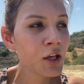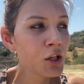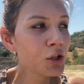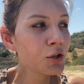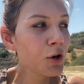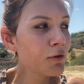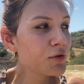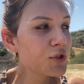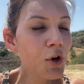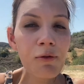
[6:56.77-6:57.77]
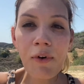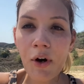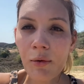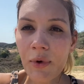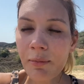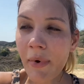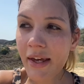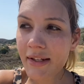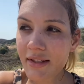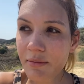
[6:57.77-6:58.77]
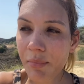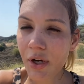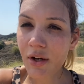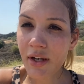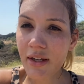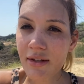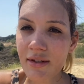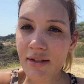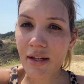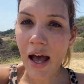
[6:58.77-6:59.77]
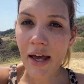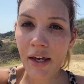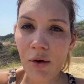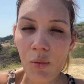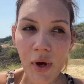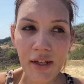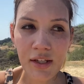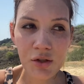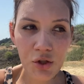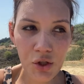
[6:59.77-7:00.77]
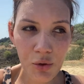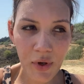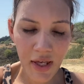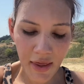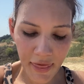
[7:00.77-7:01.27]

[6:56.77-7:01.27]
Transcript: you know, so far with my experience, I went into it